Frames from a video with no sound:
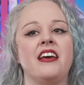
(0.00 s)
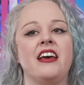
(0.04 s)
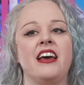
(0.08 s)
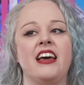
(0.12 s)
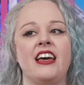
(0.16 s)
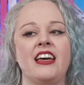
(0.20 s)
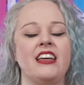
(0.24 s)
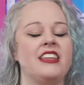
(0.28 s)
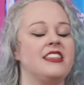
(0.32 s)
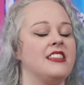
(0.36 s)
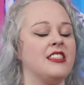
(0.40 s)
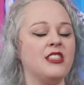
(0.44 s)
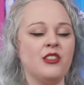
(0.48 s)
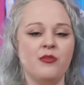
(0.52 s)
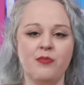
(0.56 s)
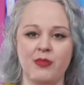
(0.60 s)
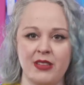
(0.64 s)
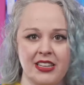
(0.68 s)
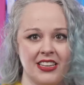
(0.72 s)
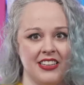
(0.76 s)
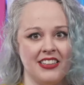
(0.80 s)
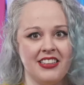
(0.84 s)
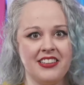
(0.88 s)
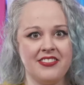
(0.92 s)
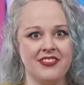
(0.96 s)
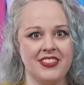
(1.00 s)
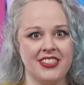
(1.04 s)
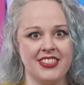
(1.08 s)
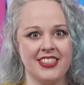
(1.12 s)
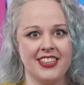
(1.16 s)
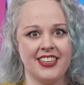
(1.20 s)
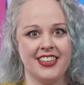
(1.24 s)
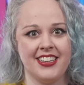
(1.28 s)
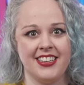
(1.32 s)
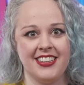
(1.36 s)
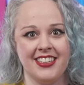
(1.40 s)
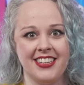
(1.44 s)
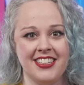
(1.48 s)
It's completely
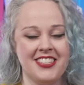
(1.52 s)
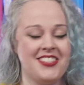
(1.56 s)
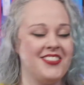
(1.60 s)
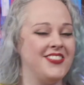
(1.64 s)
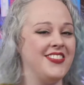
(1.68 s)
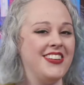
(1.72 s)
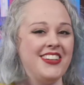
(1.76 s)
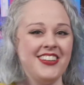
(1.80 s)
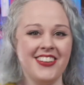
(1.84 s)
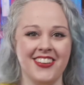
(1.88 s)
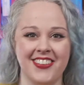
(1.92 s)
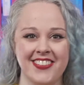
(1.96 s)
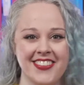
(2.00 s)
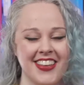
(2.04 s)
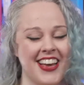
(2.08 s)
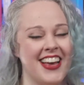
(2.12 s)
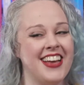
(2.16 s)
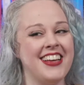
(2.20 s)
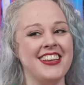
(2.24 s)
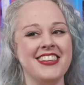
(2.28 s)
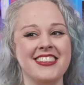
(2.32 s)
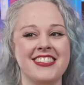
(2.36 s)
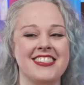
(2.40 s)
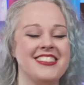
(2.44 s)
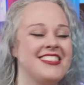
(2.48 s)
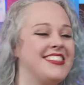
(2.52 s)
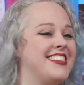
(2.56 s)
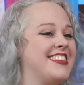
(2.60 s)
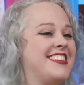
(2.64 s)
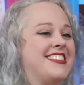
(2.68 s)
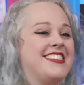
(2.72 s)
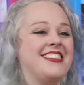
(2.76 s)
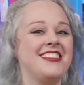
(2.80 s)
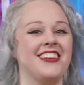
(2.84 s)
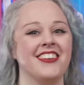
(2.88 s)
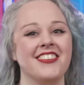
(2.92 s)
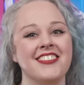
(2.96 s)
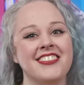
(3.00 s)
ridiculous. We know that
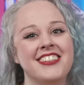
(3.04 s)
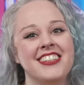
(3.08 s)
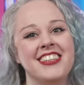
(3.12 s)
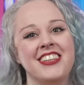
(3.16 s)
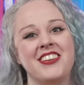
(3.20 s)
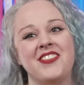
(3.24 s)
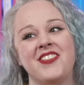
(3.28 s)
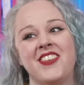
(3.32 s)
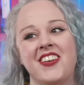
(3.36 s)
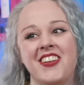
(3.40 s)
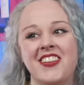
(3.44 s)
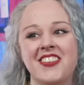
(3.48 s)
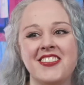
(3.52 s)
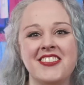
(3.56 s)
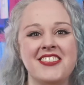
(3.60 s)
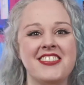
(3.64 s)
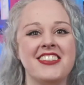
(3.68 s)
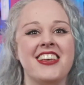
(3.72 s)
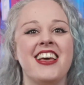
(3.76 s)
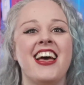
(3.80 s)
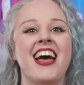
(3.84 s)
is totally false.